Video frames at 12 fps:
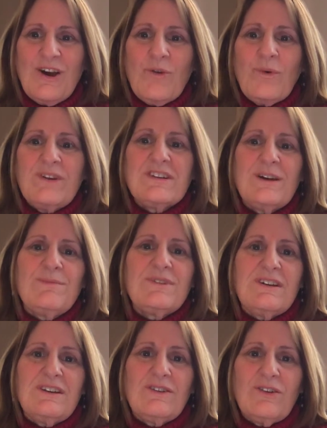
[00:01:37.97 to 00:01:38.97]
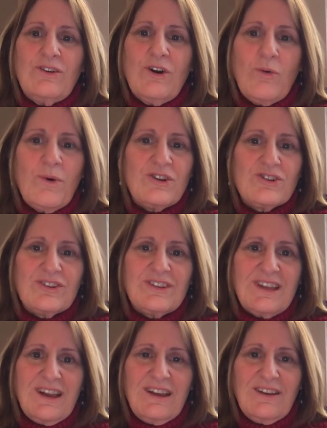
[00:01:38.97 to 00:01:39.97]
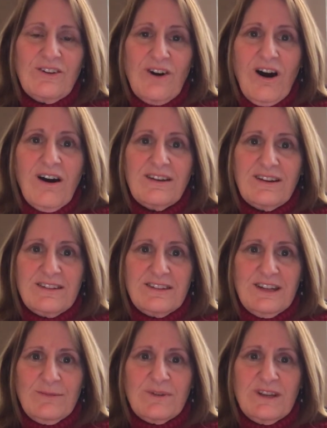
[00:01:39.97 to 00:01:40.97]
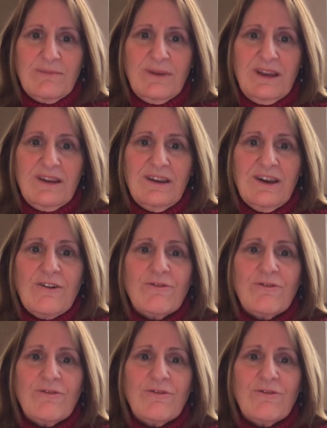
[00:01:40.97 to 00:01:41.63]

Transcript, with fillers: When tempted, no one should say, God is tempting me,